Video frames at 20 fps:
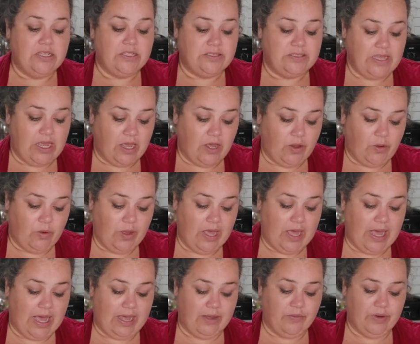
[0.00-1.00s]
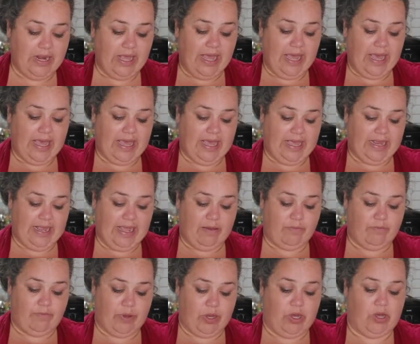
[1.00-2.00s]
So I went ahead
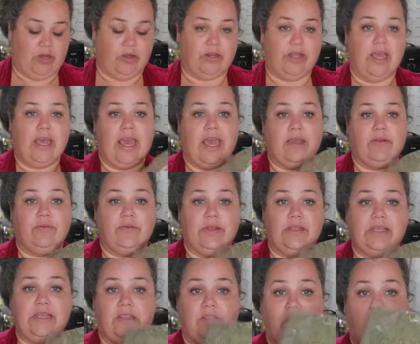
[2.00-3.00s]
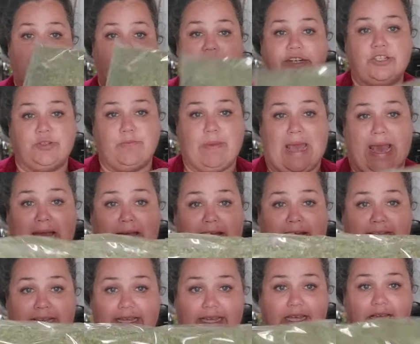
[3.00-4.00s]
and bought a really large
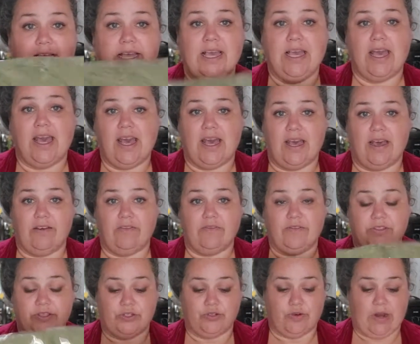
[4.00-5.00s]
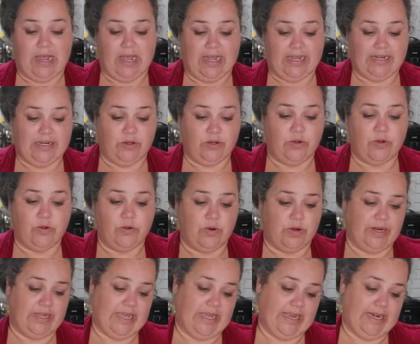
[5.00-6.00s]
bag of the dried
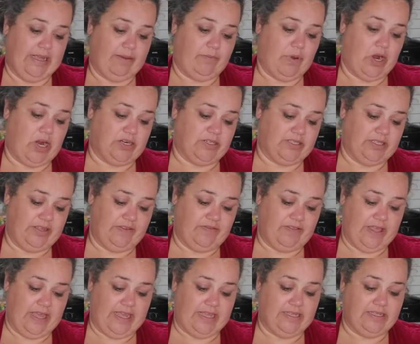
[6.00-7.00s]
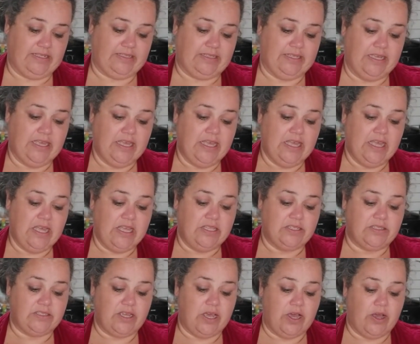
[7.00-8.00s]
organic parsley flakes
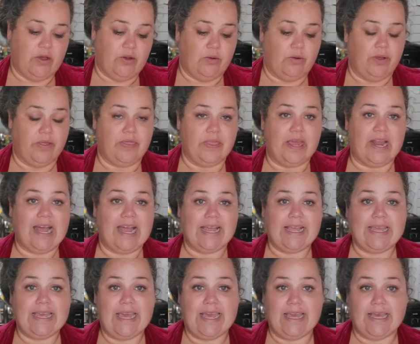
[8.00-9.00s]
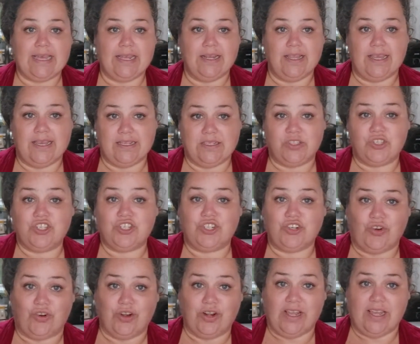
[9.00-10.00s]
so that I can get
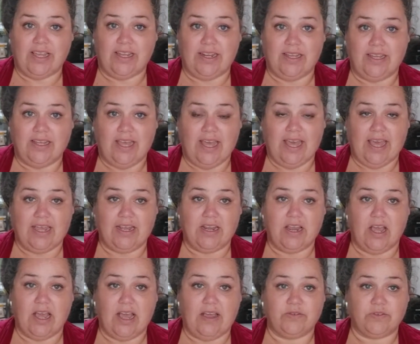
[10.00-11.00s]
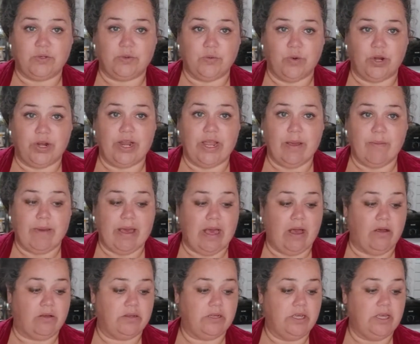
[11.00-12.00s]
started and not have to worry
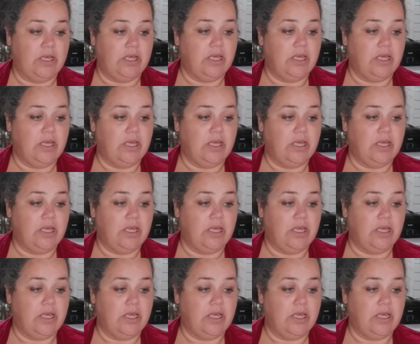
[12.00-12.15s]
about,